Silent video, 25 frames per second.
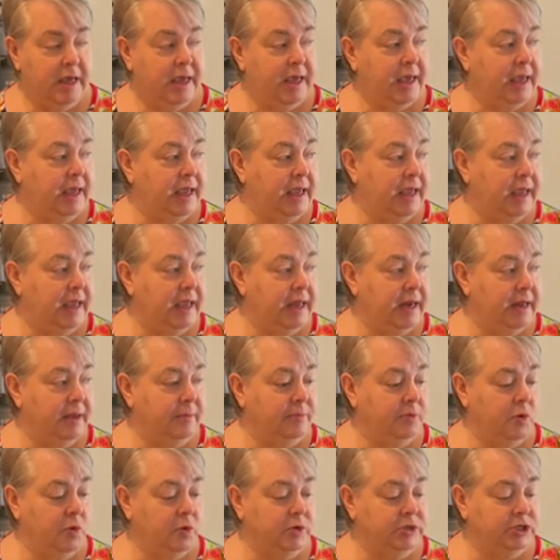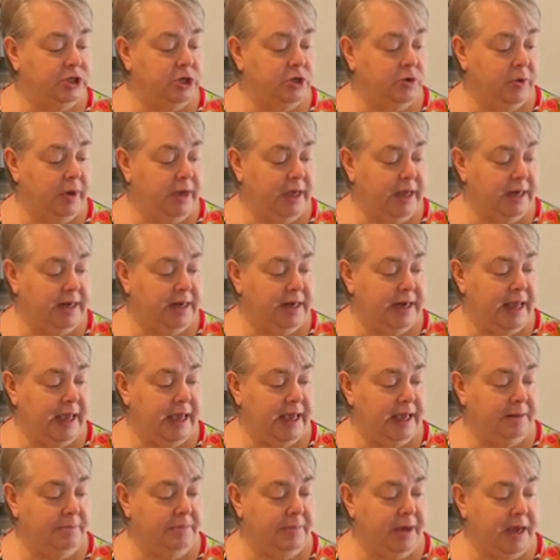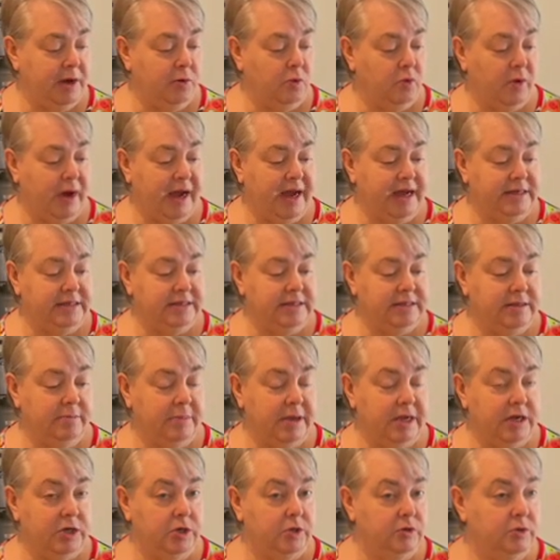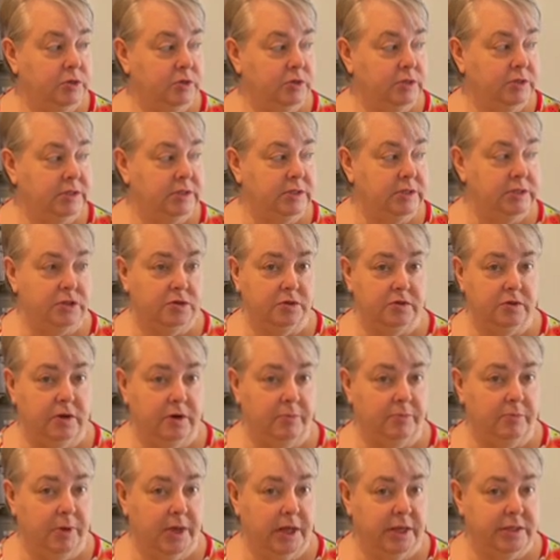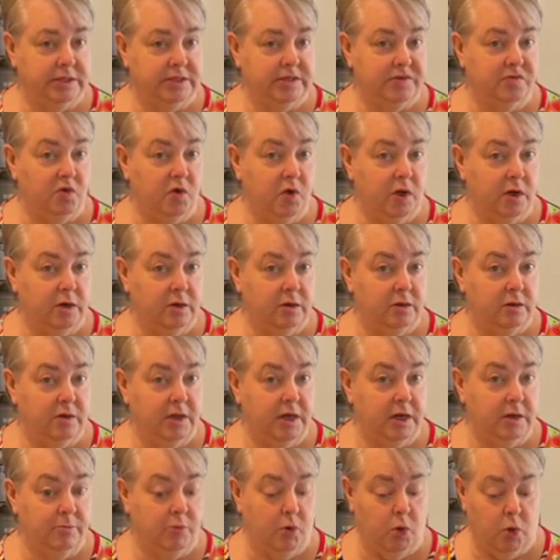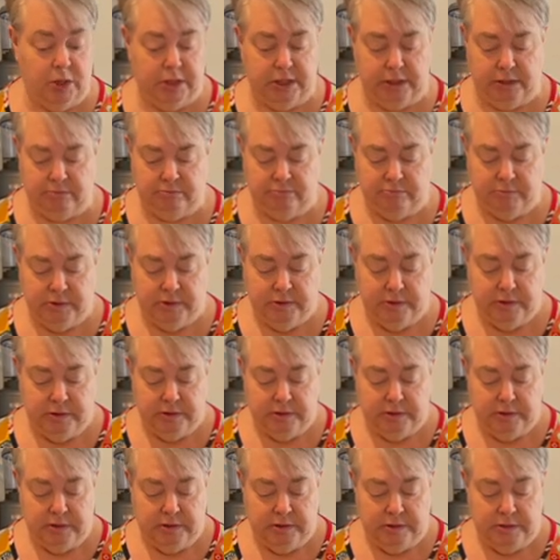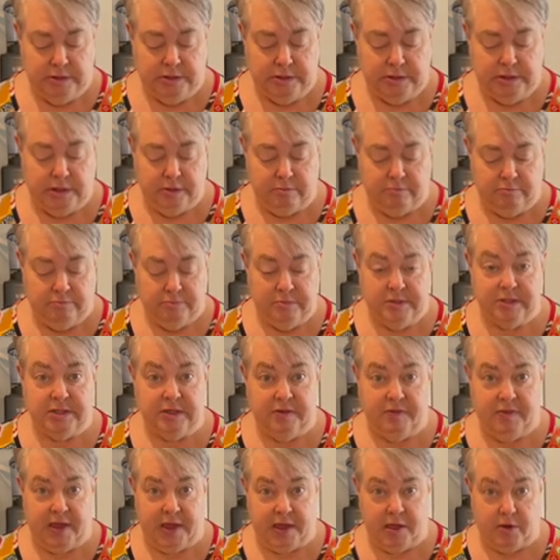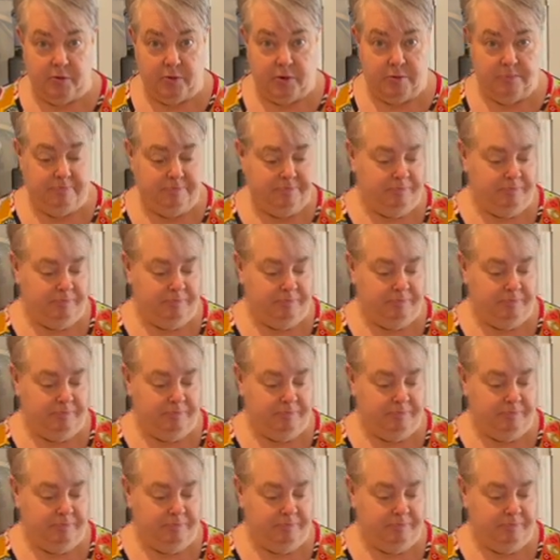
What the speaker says: And I'm going to go ahead and add my rice and my noodles to their pots of water that are boiling. So let's get that going.